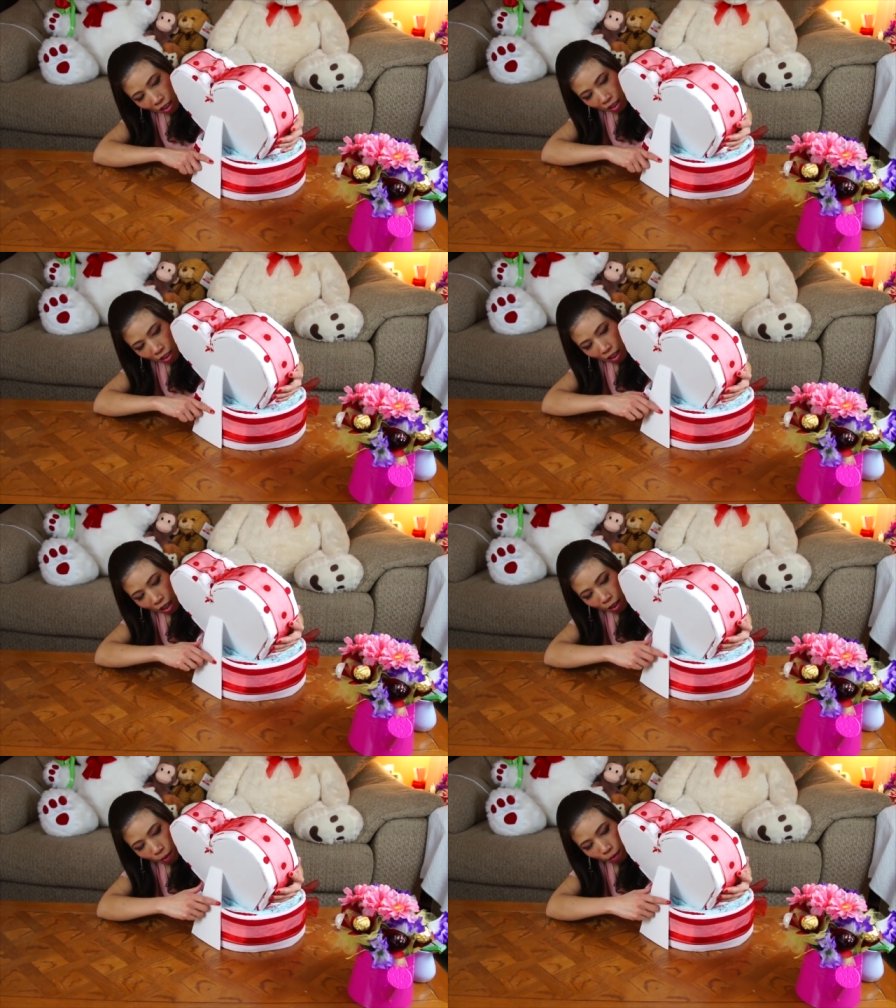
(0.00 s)
it's
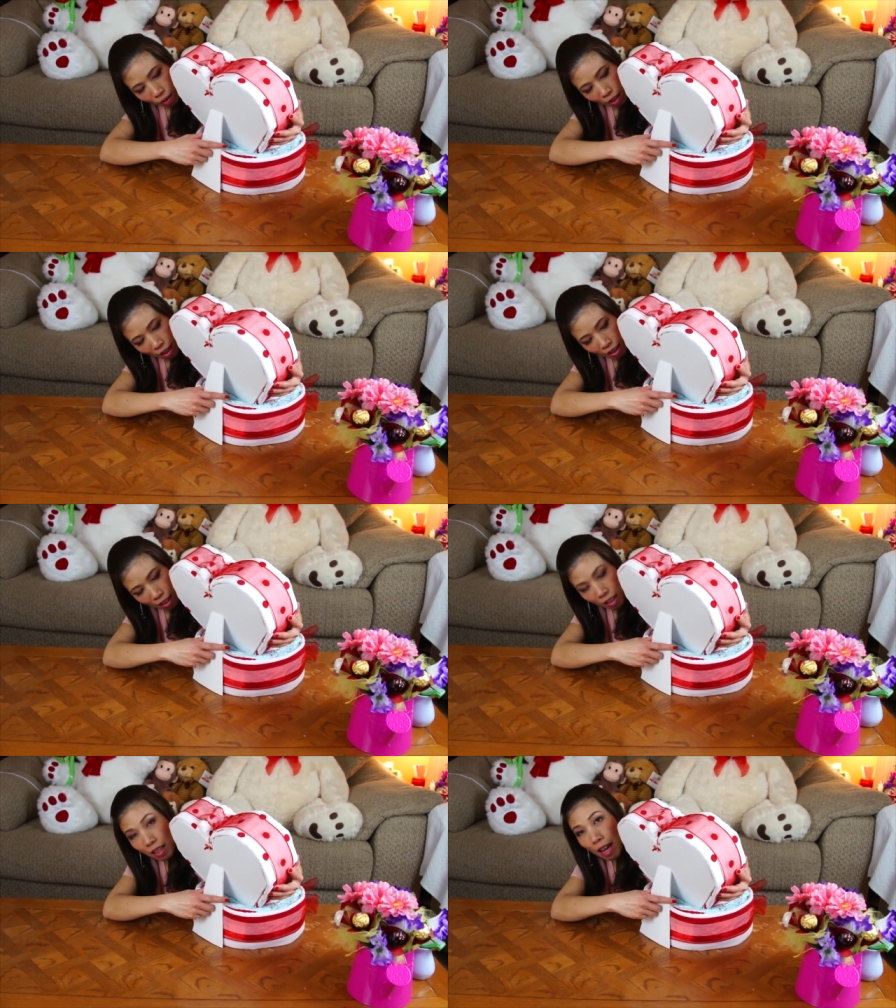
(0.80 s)
like like
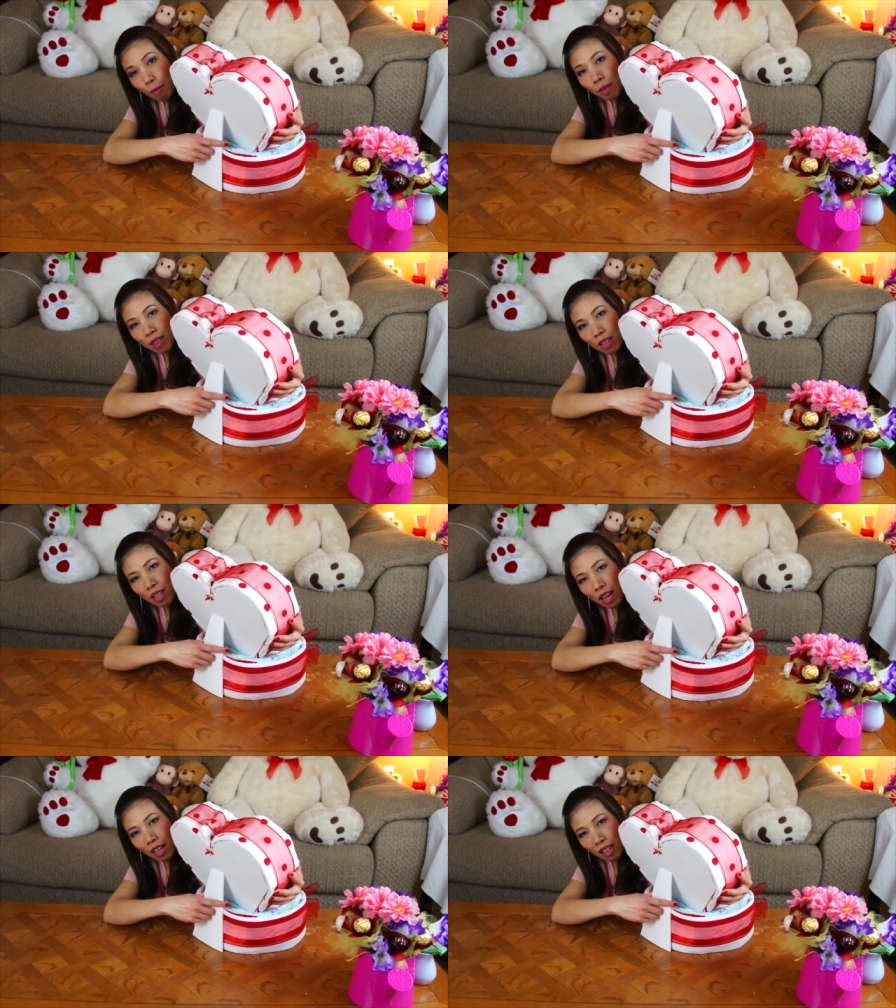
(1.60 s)
this after it's
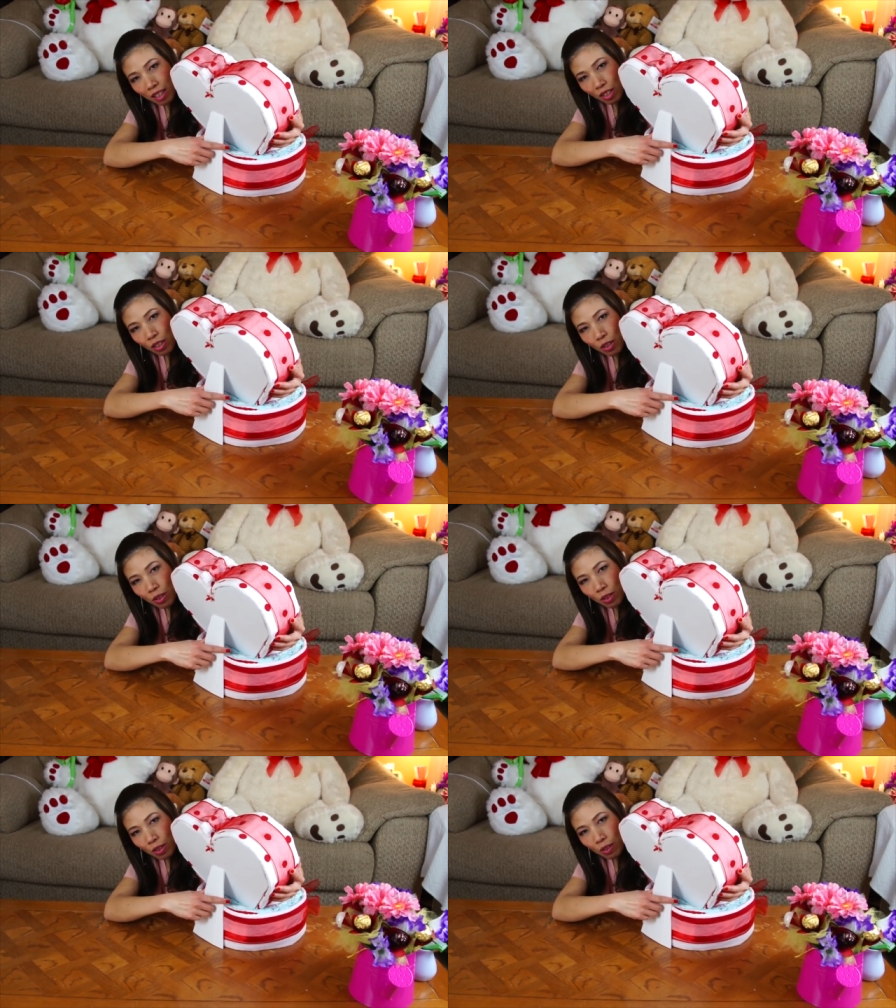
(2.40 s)
done I'm gonna show
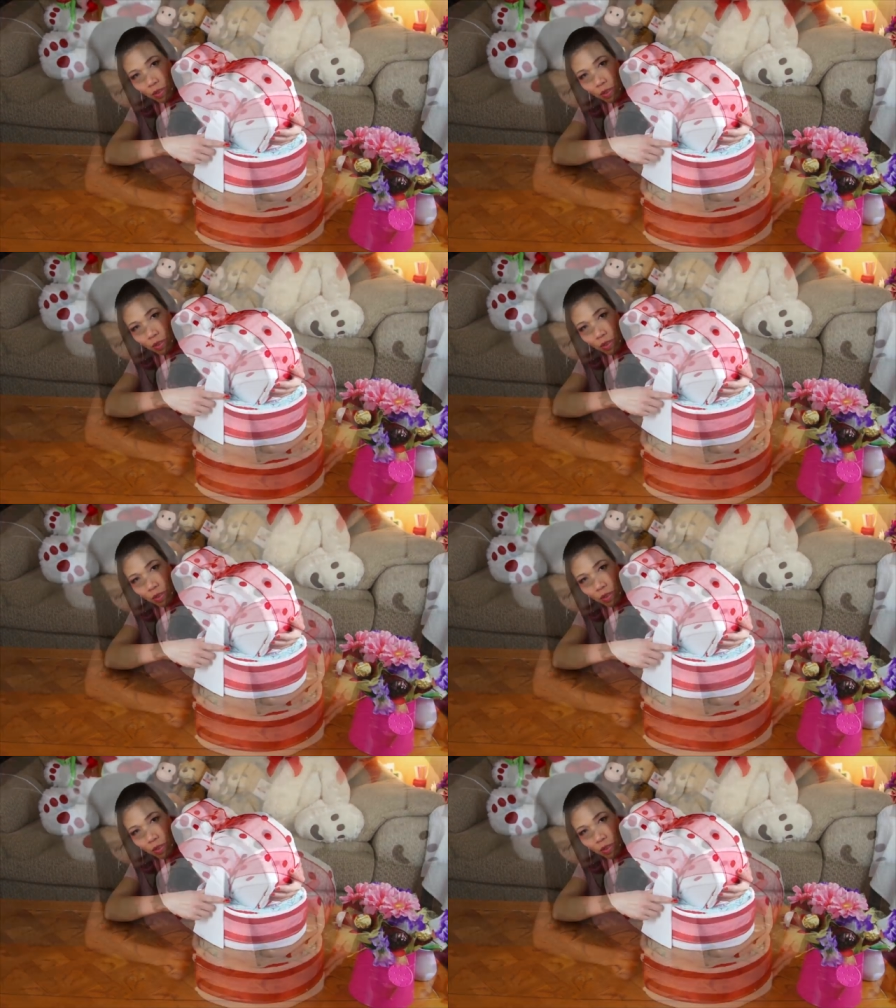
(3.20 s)
you